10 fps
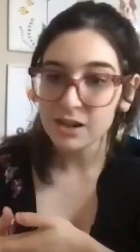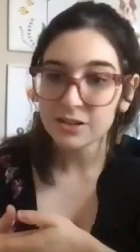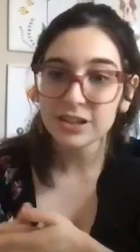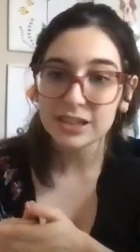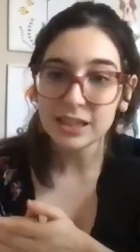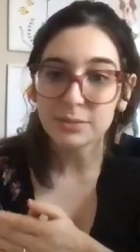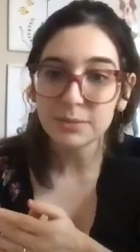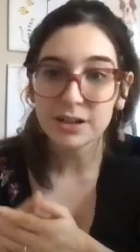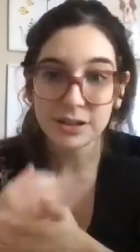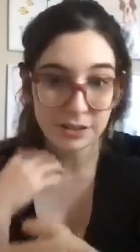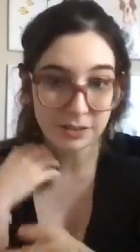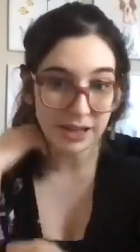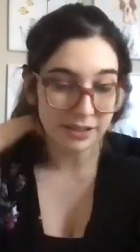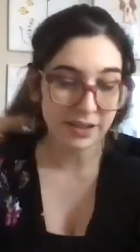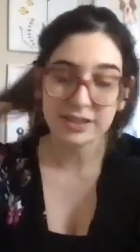underneath them are
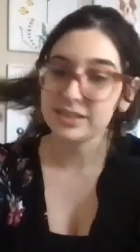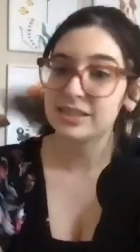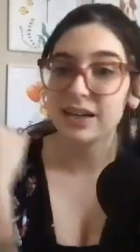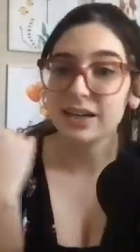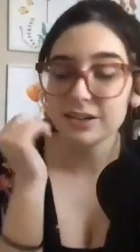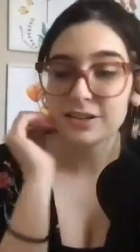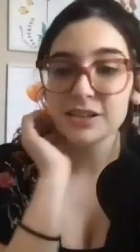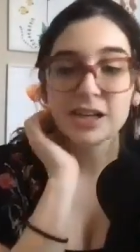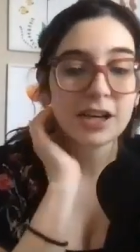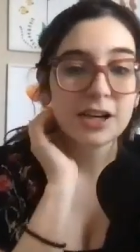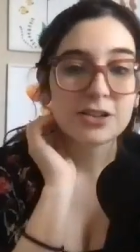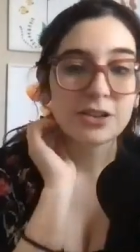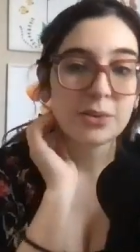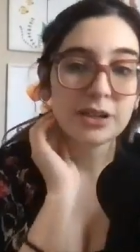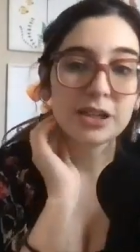UI UX designers.
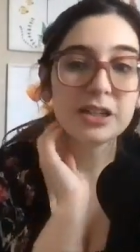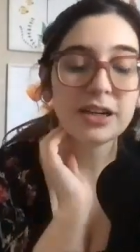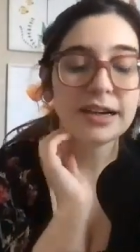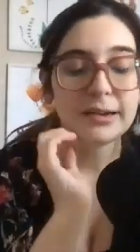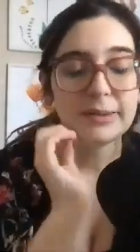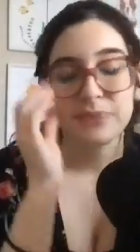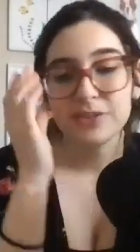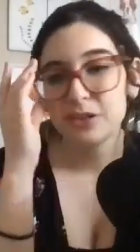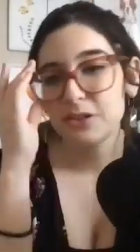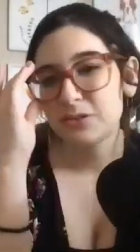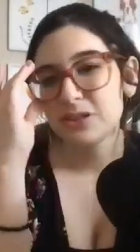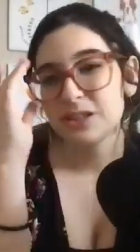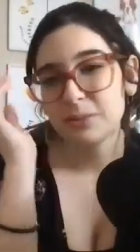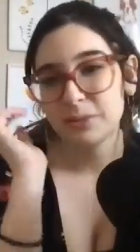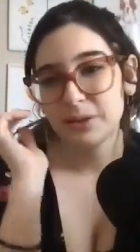So when a um, new
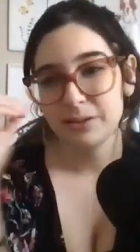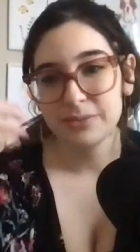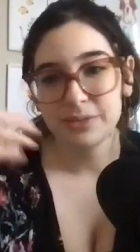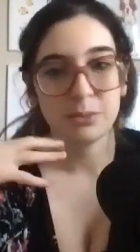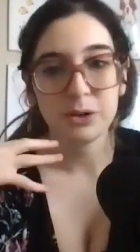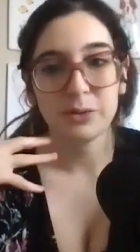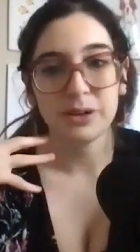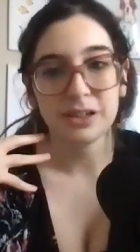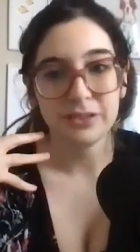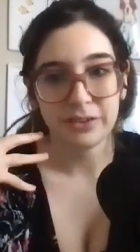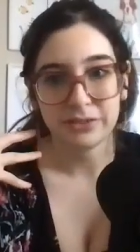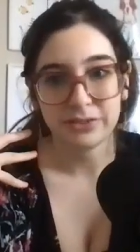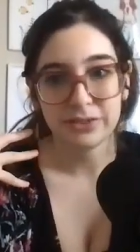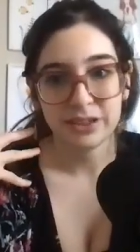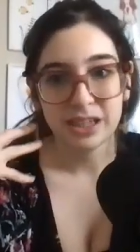team member comes on board, we kind of have
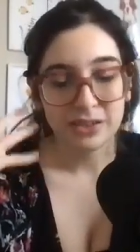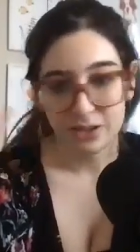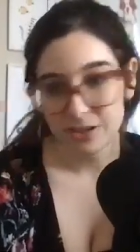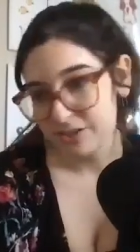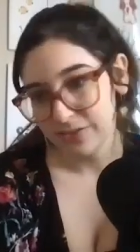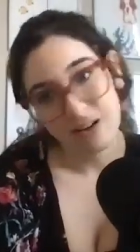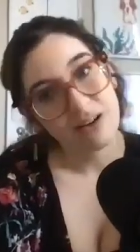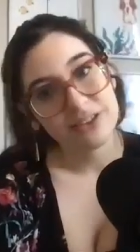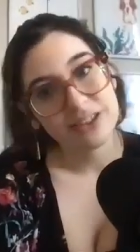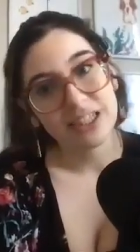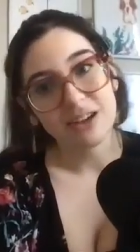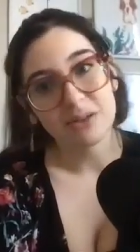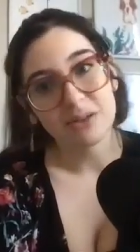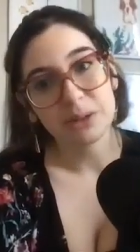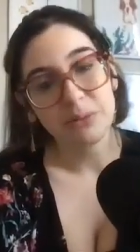first of all obviously an
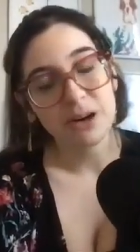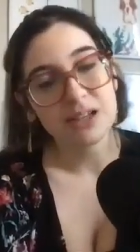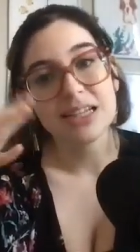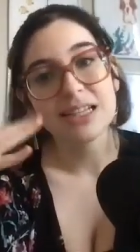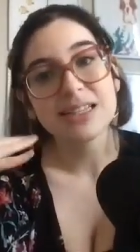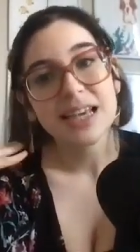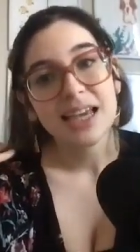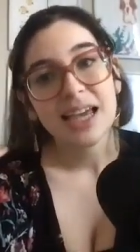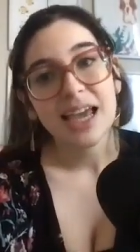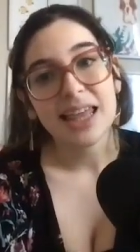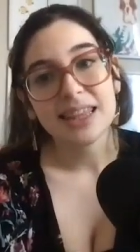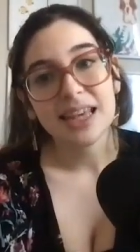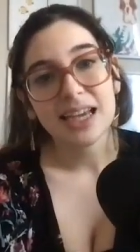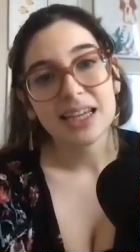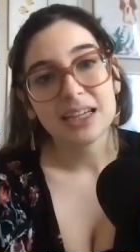onboarding process, and
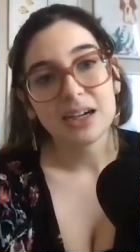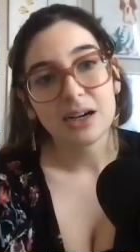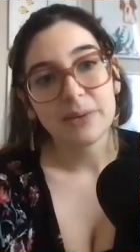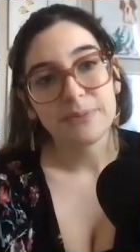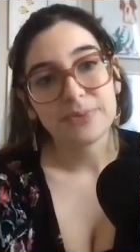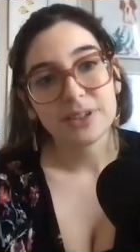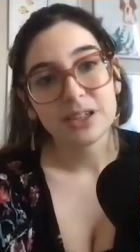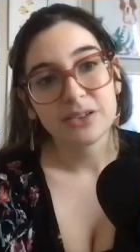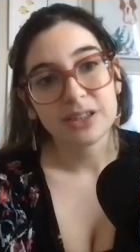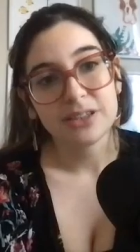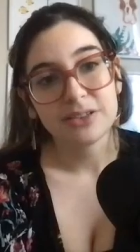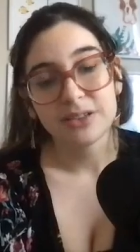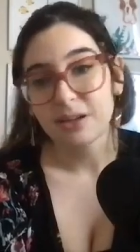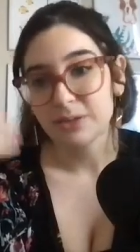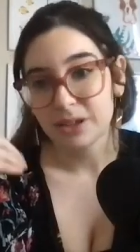then um, you know they do the
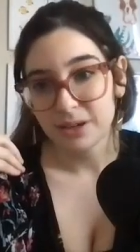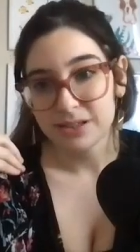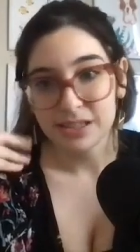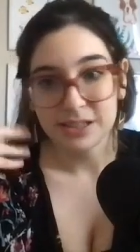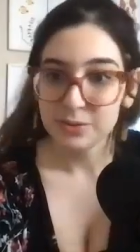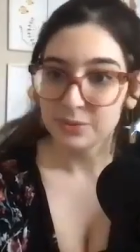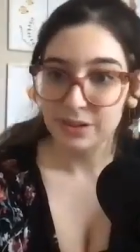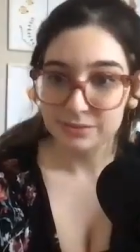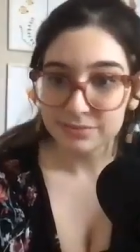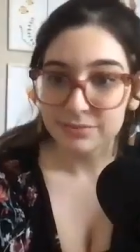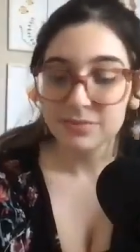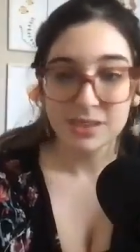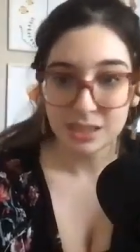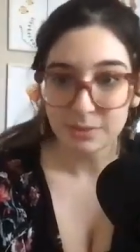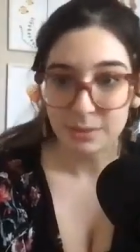onboarding process with one
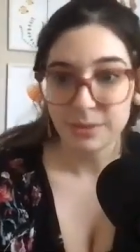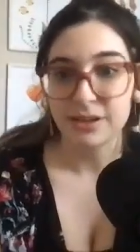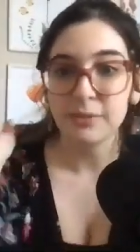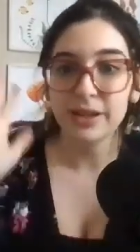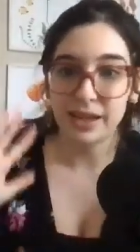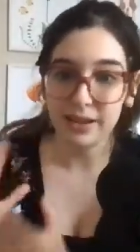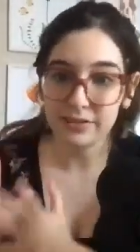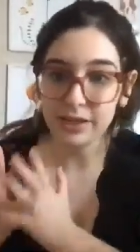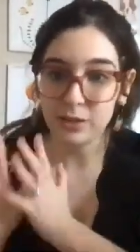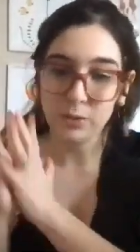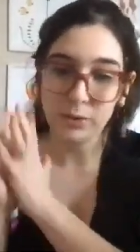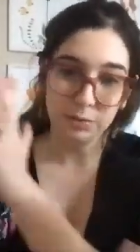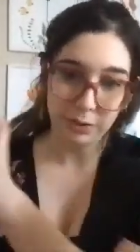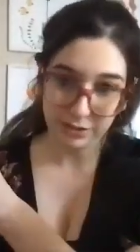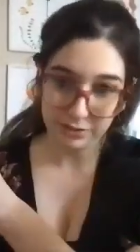team member. That way they have like one
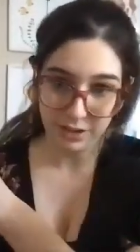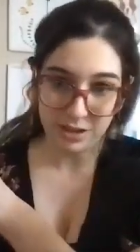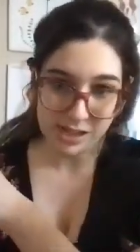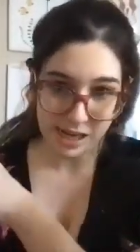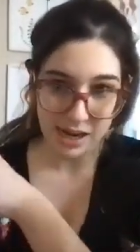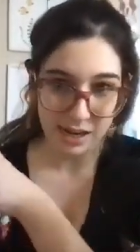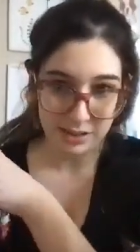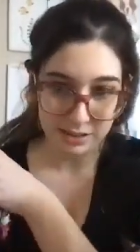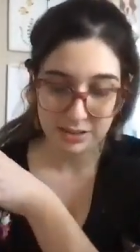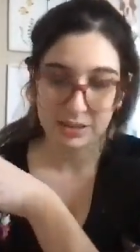point of contact